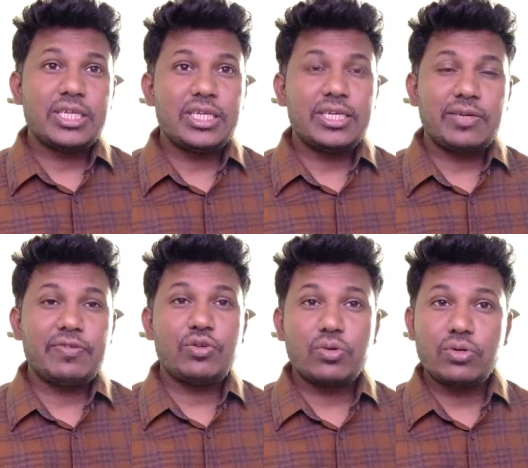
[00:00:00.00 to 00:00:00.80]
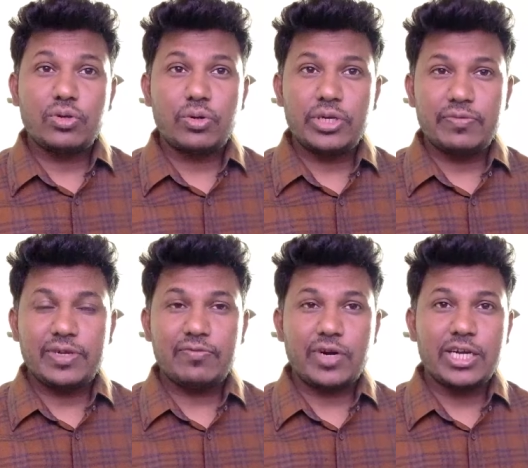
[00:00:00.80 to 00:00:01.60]
in India, we don't know
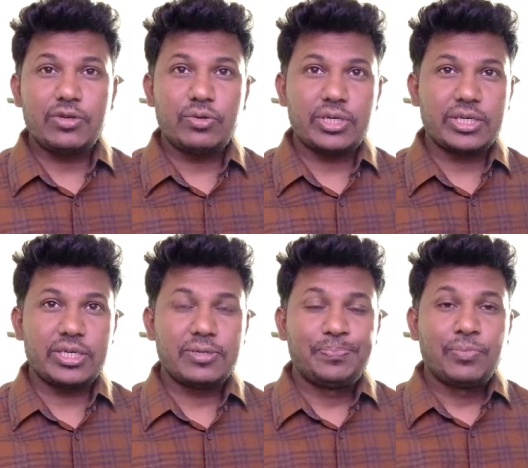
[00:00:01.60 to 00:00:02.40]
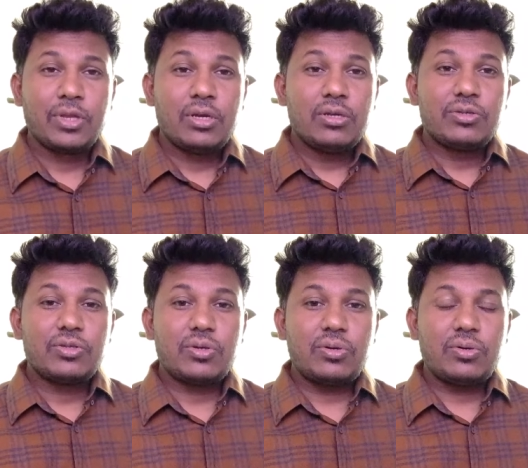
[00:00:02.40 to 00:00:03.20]
it while doing it.
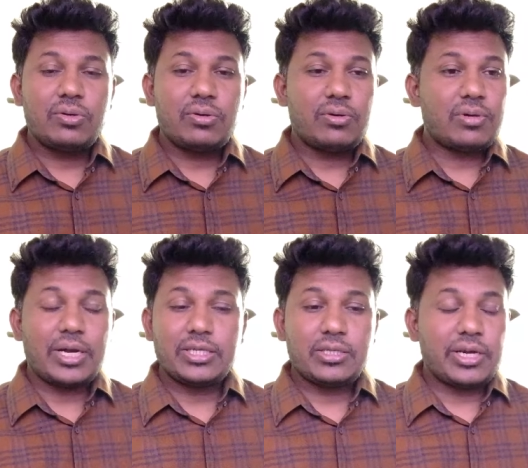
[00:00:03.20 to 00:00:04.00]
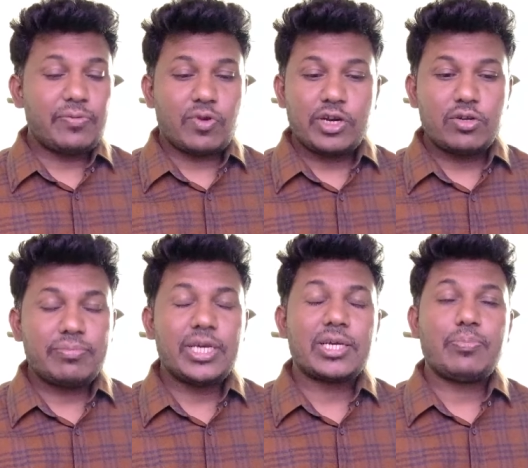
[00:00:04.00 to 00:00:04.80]
So I wanted to
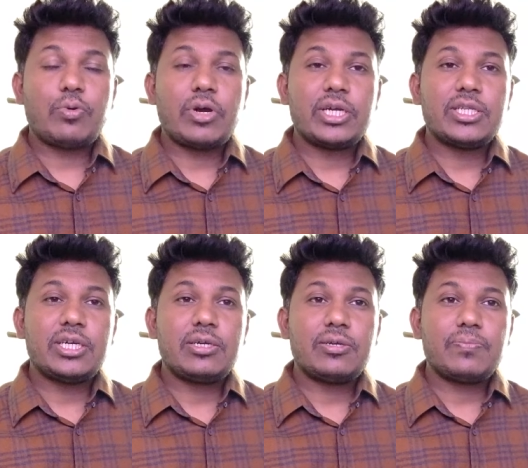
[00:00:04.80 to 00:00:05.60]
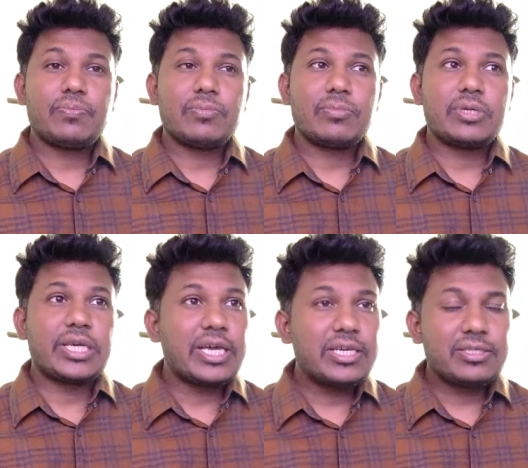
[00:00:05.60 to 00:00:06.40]
make a point that
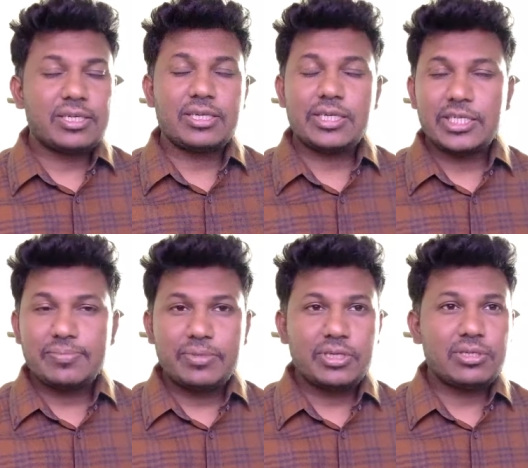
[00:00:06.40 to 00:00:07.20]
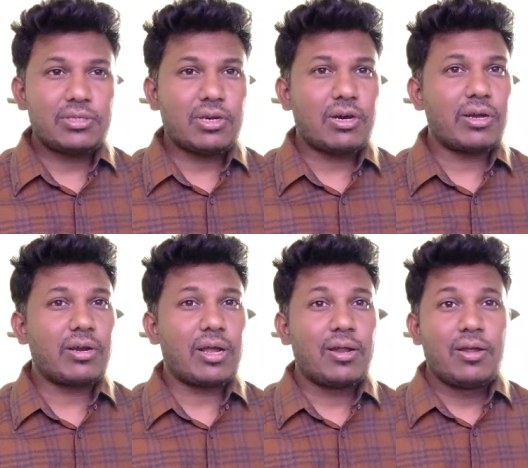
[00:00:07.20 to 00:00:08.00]
gays and lesbians
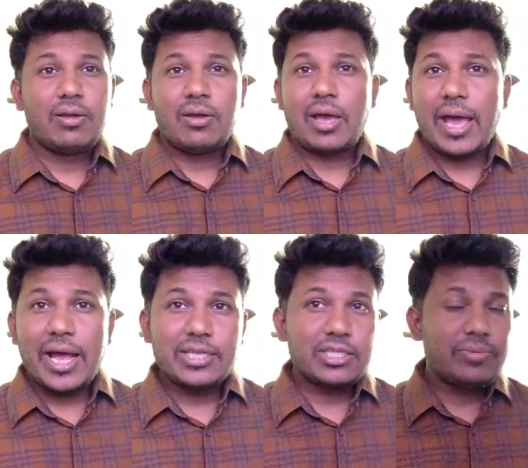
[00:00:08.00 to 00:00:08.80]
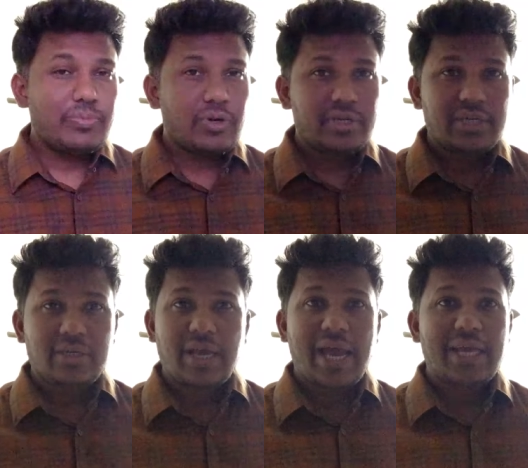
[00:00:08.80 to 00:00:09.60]
are as
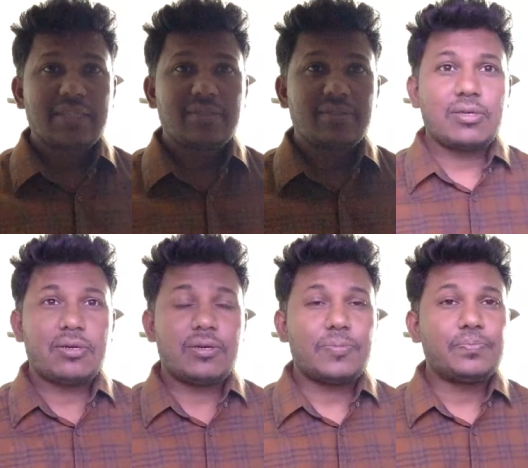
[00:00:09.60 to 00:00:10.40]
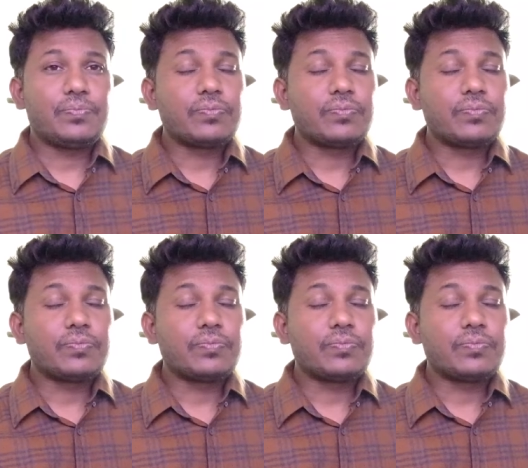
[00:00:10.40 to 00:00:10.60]
important as their